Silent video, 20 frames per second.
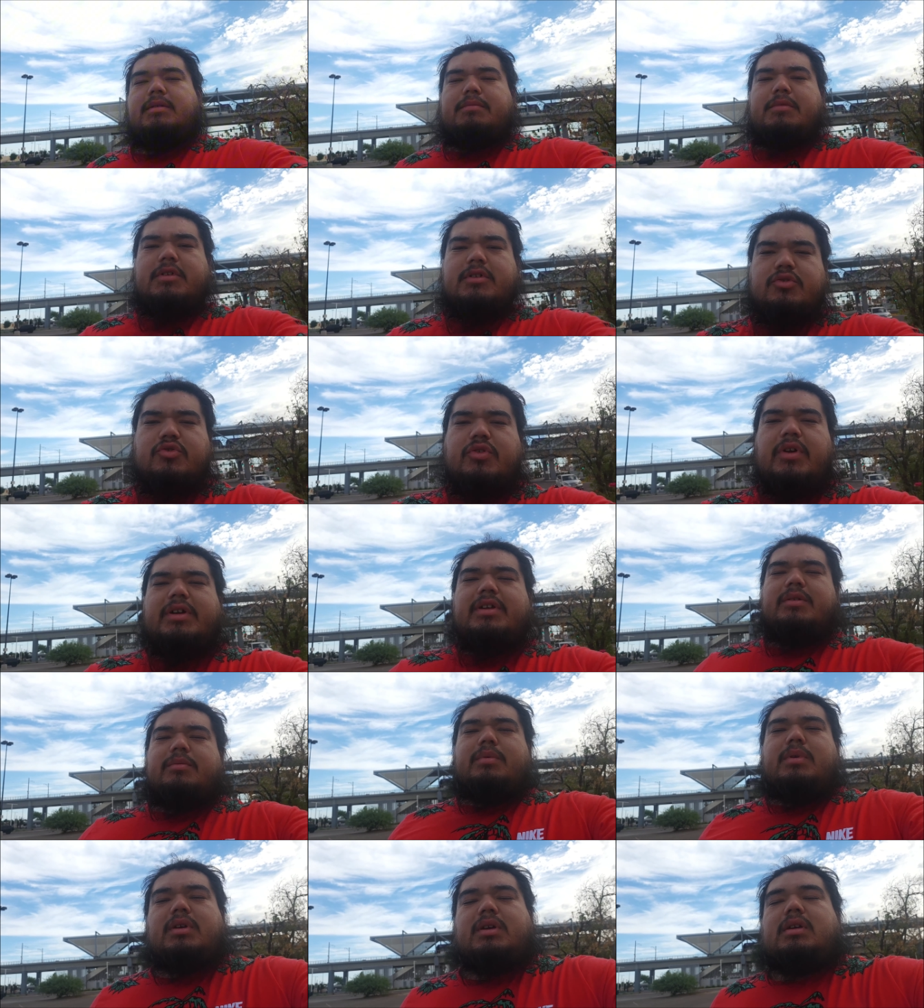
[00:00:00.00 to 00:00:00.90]
I'm gonna try to
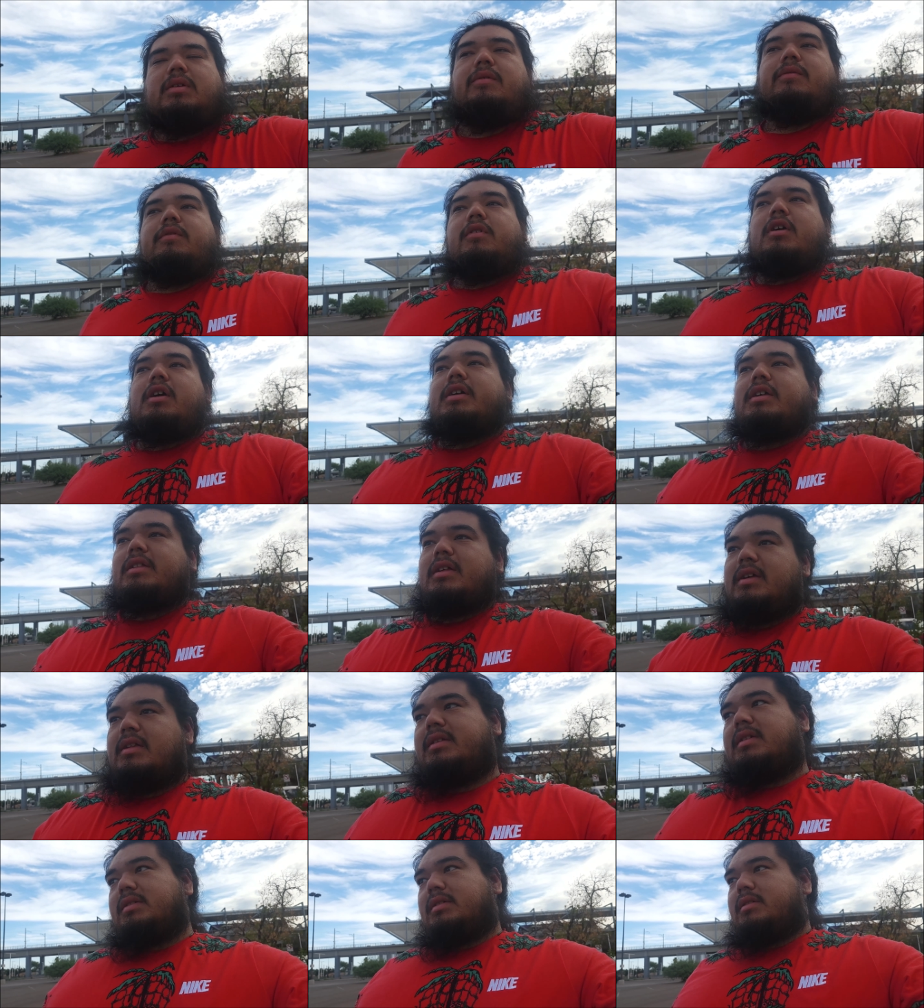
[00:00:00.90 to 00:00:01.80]
be vlogging
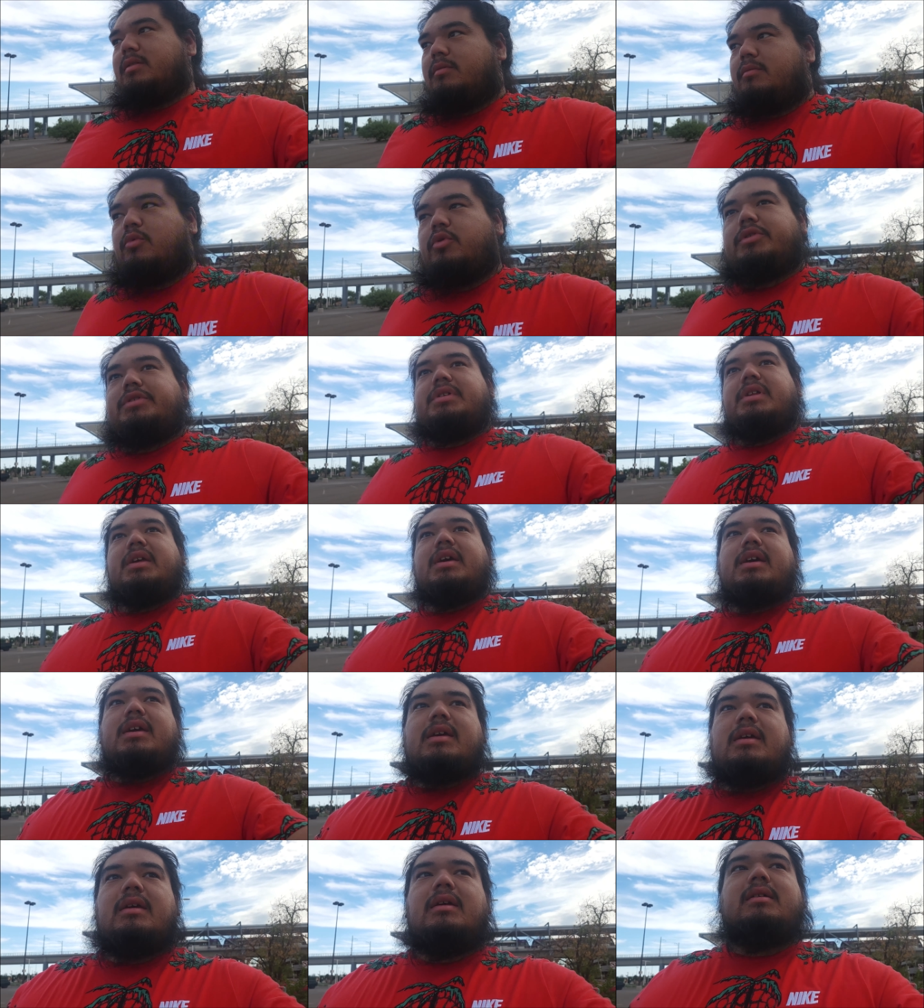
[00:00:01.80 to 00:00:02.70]
like this a little more today,
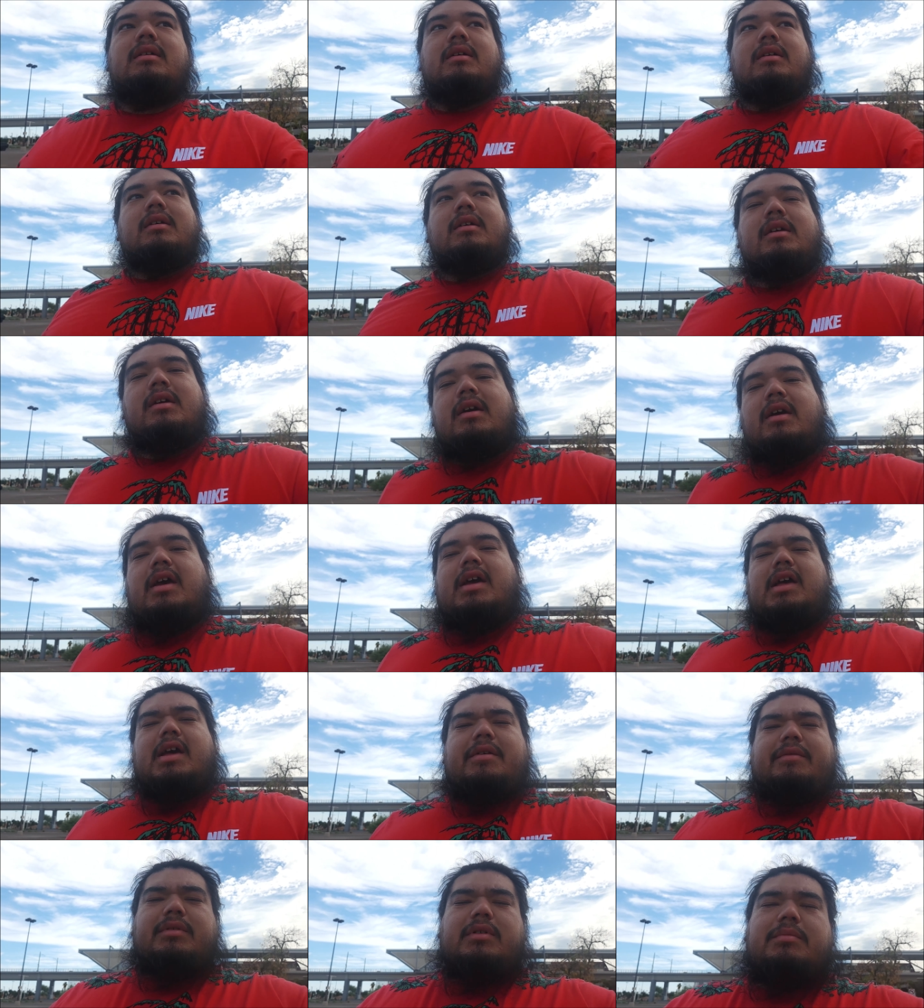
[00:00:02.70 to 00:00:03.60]

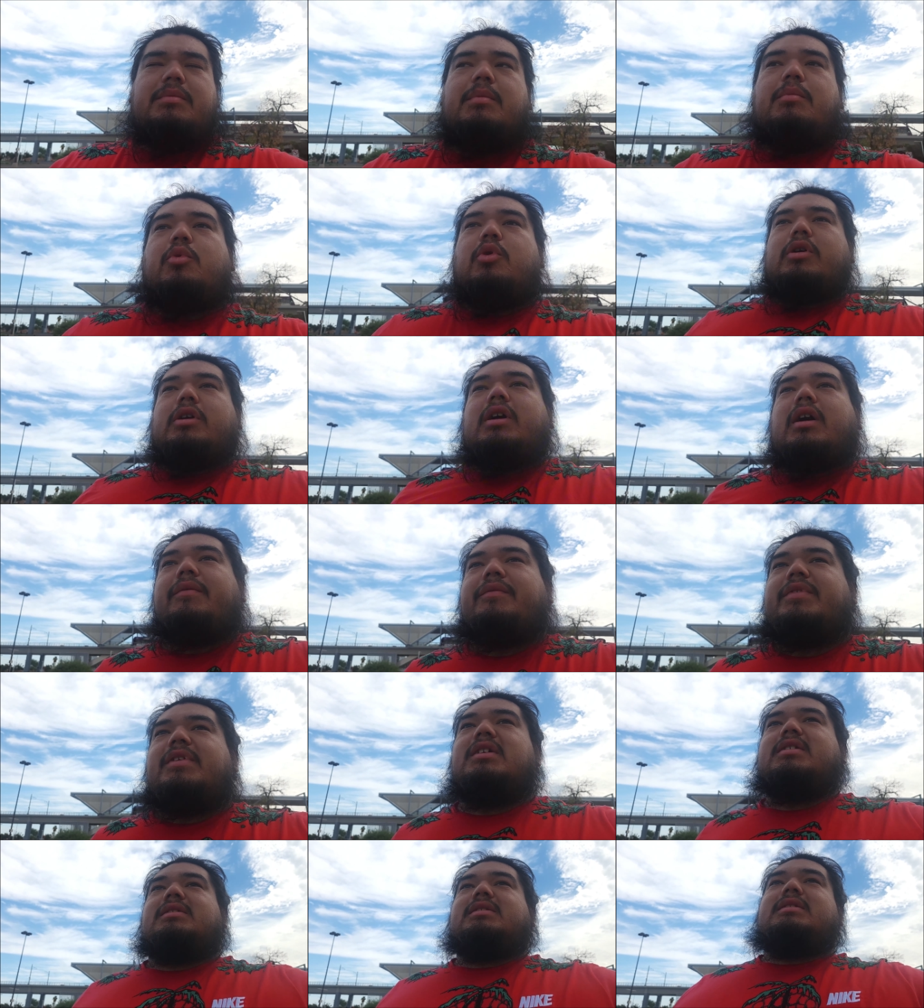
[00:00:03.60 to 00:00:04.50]
a little bit more
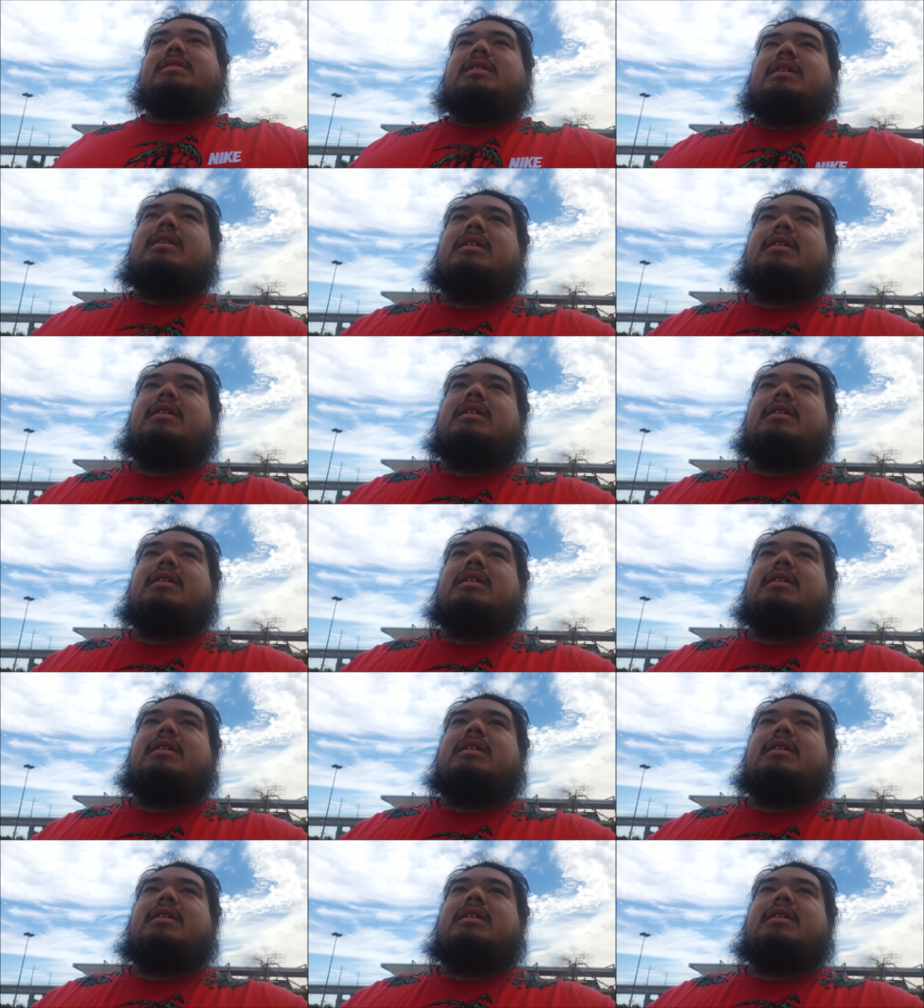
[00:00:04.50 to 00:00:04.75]
confidence.